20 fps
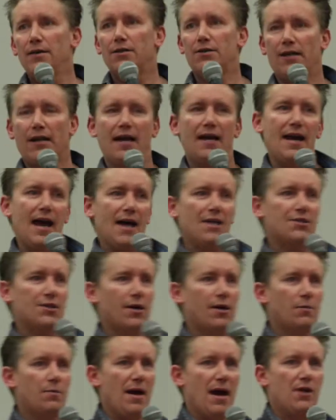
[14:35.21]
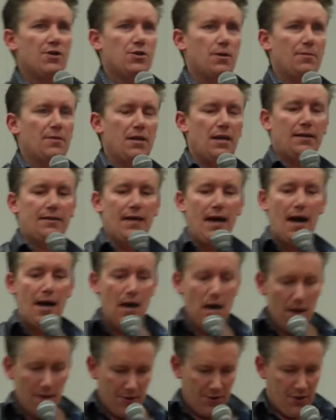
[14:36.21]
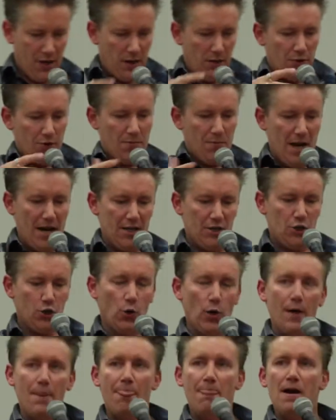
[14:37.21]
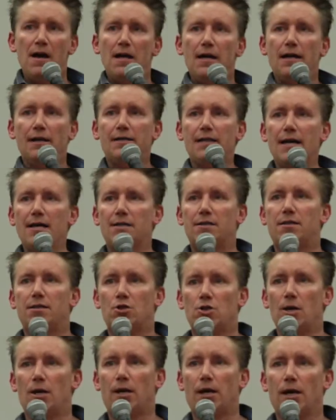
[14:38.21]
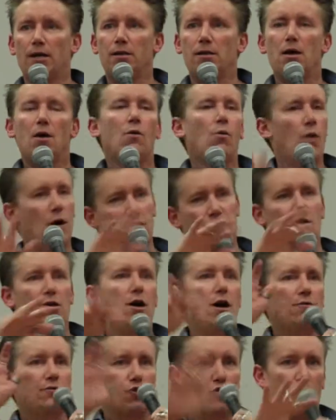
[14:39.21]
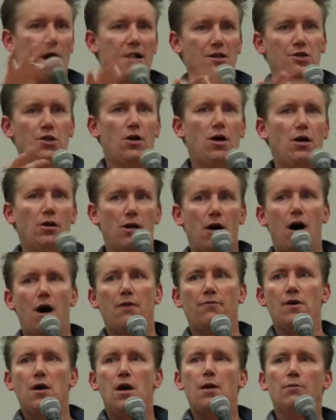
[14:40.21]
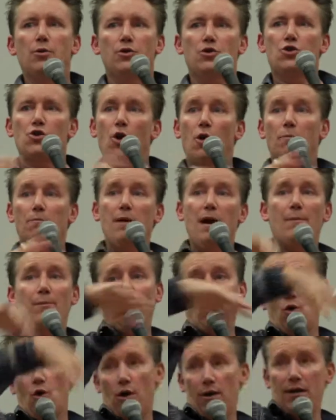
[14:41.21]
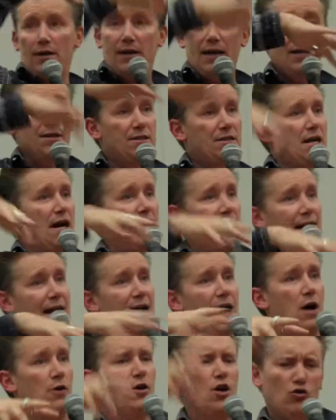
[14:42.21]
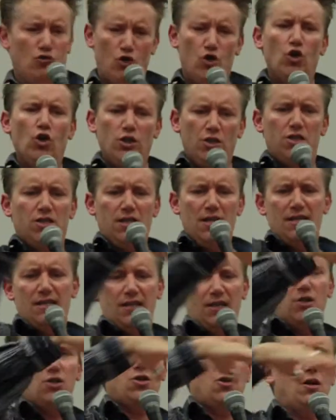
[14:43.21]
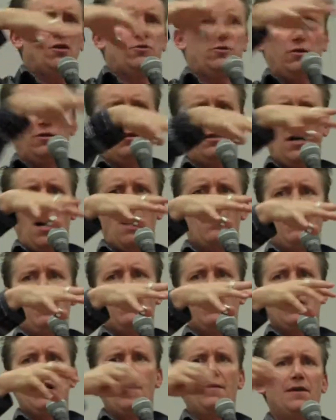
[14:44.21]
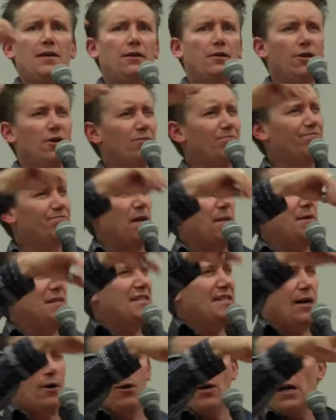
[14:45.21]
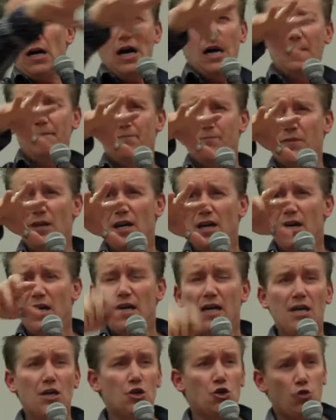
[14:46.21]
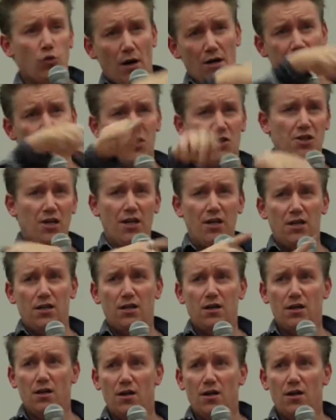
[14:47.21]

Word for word: It's like a cast iron pan, something like that. It's got a little space to it. He takes the chicken, washes it off, dries it all off, puts salt and pepper on it, inside and out, a good seasoning salt on the top of it, and then a little, maybe tarragon. He trusses it